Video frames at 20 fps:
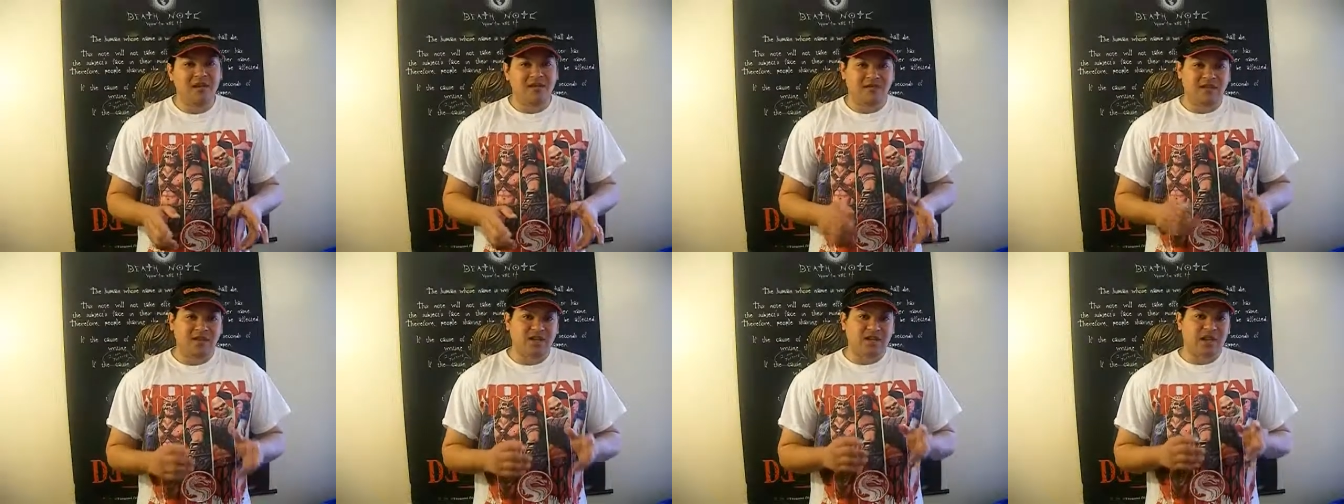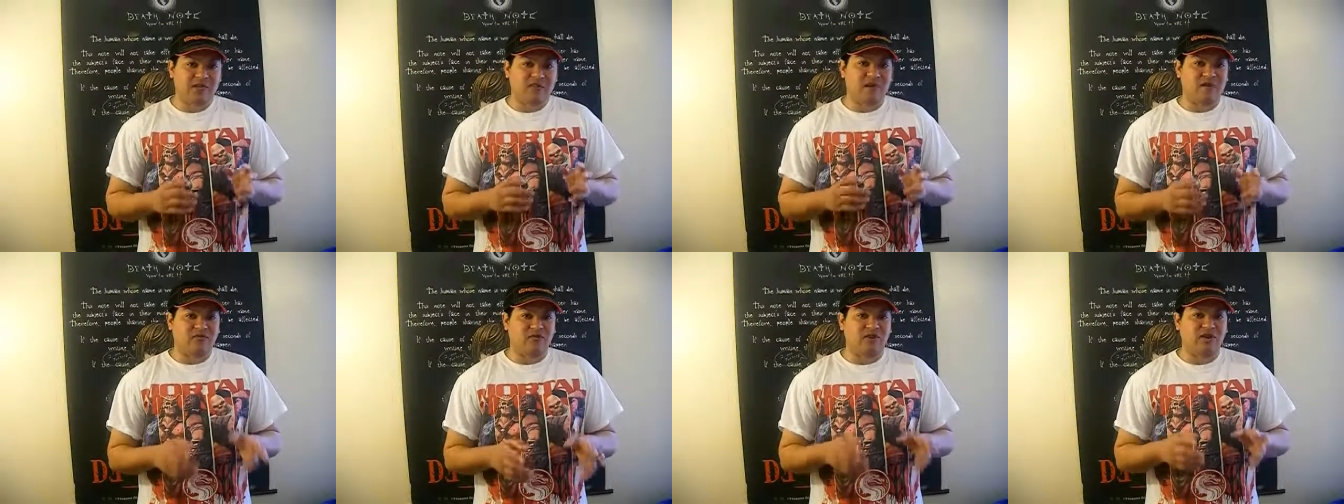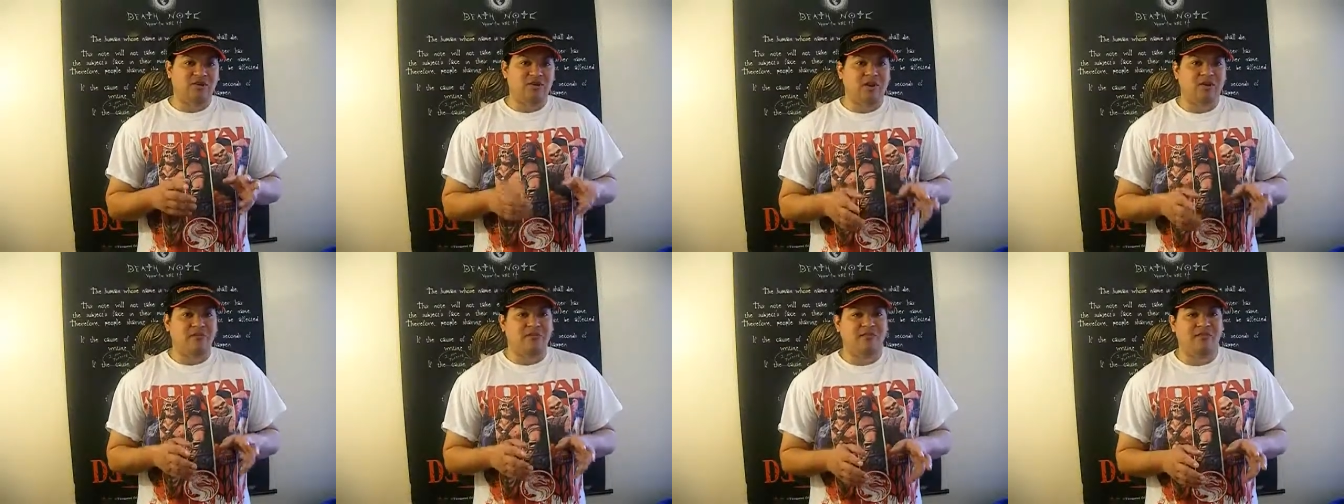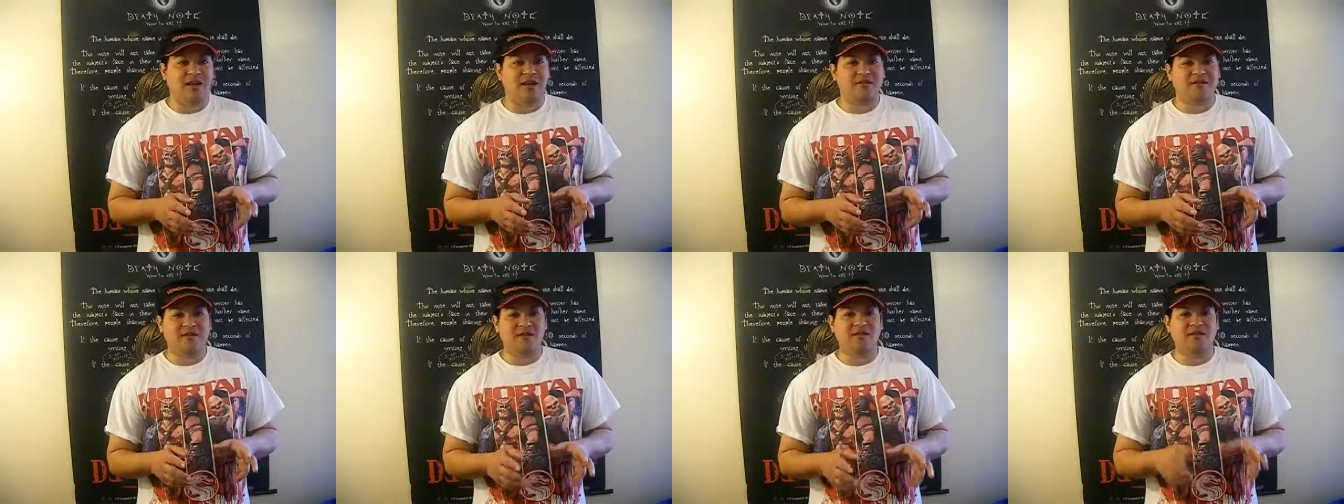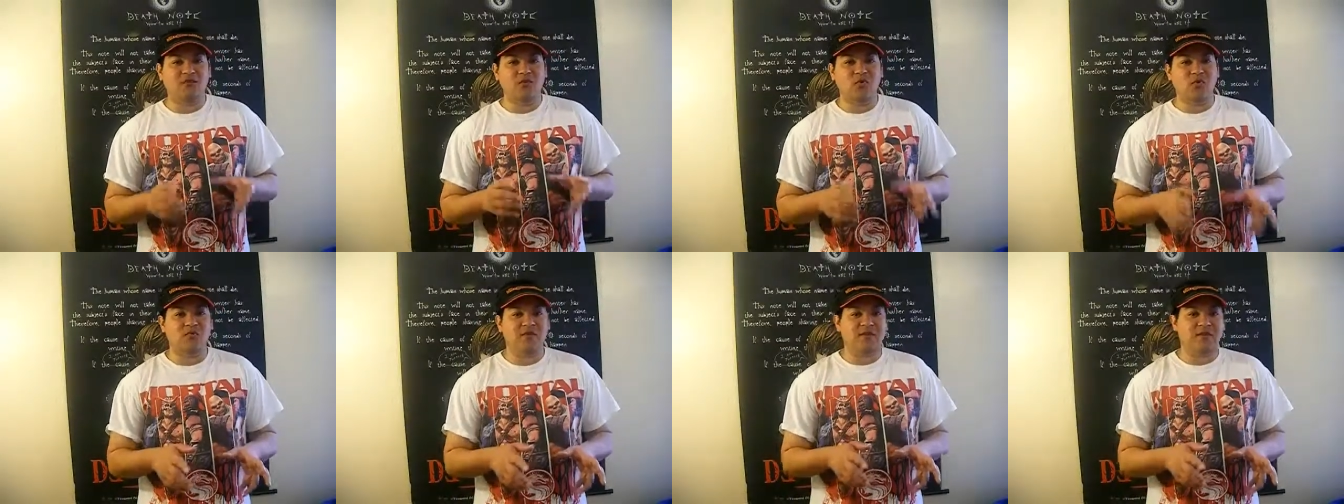This time I'm actually going to talk about this
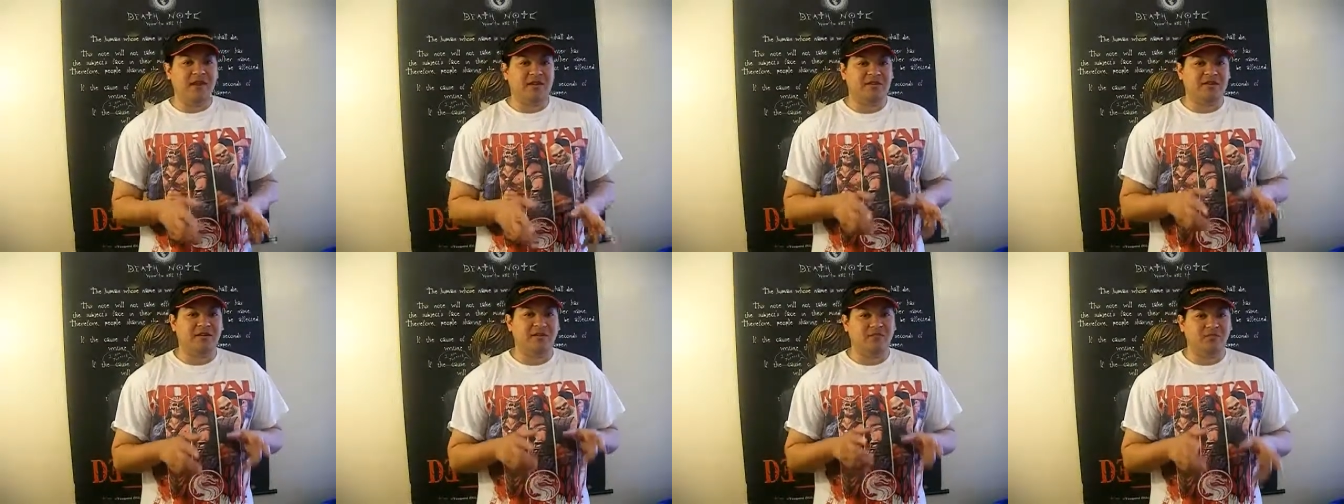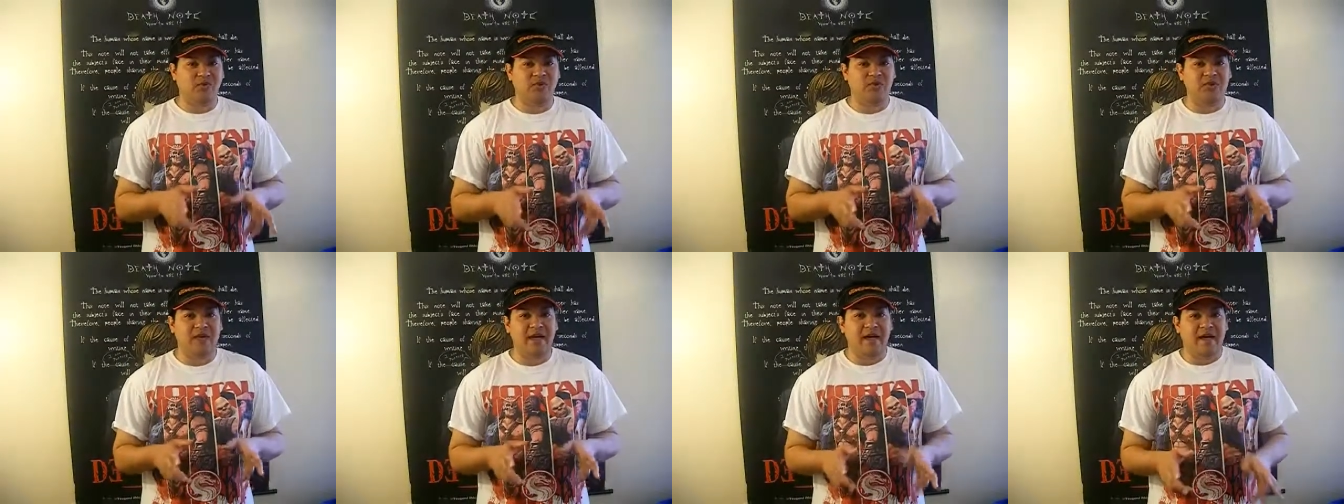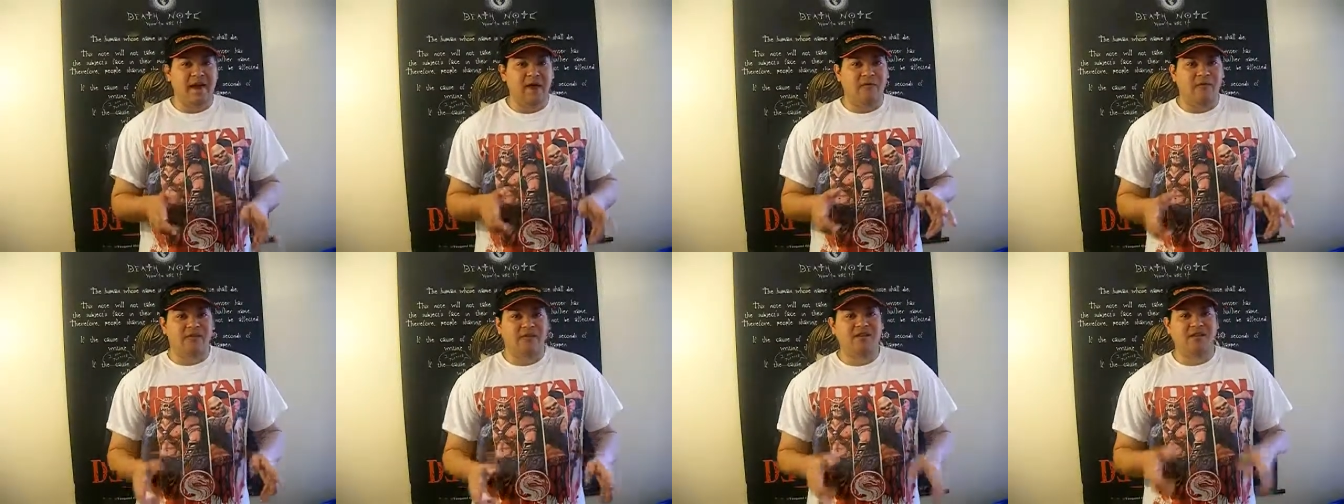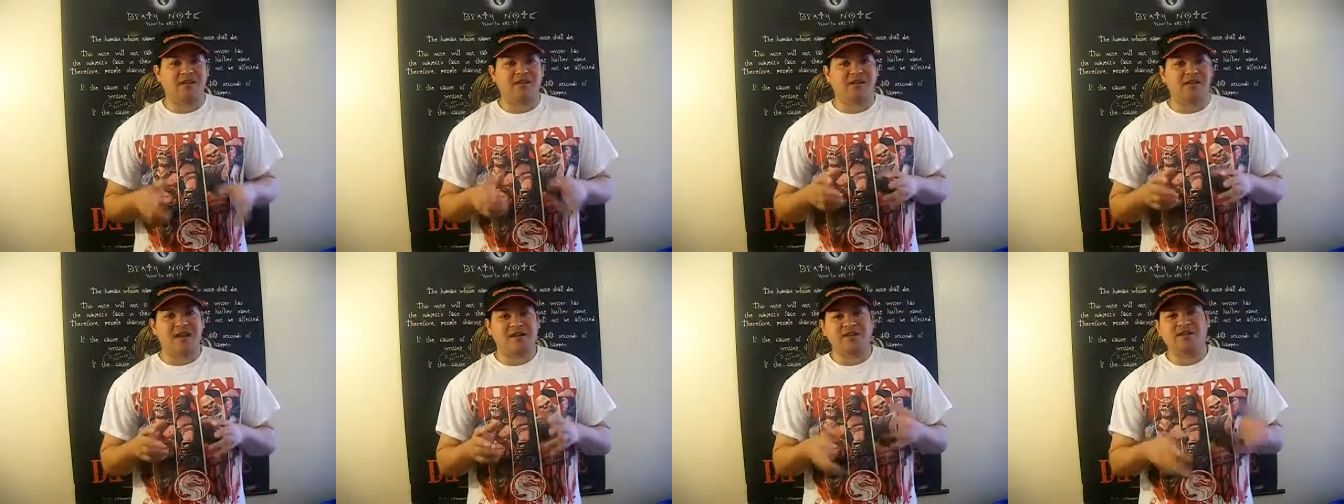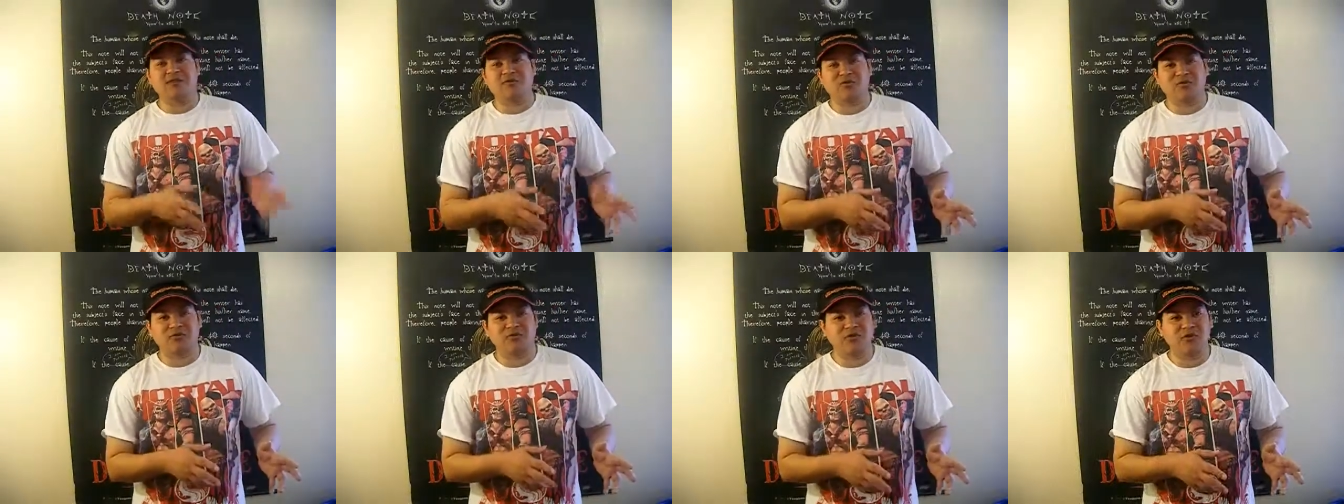movie based on a book I recently got
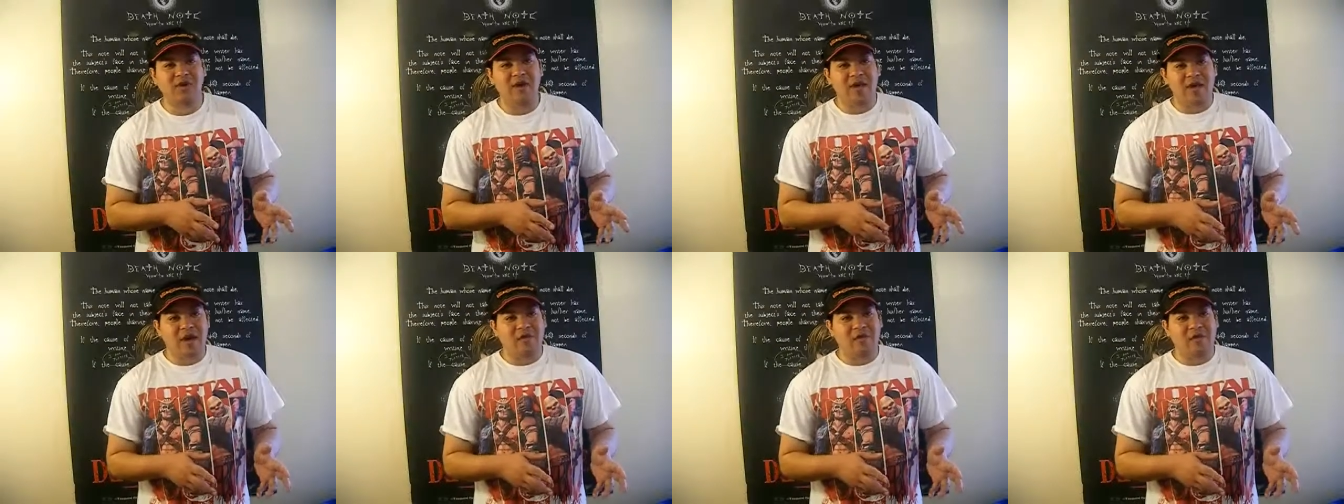into.